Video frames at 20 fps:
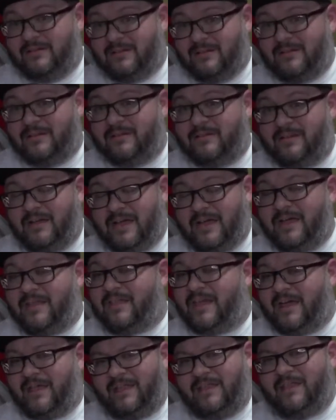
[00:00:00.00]

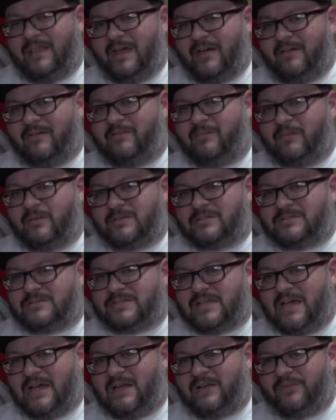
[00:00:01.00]
That was
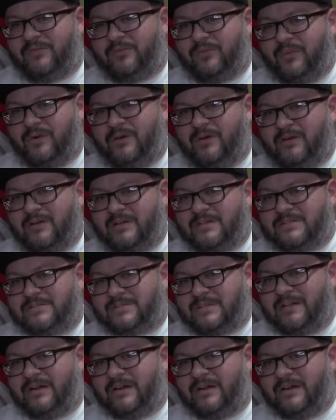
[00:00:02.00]
sad as well because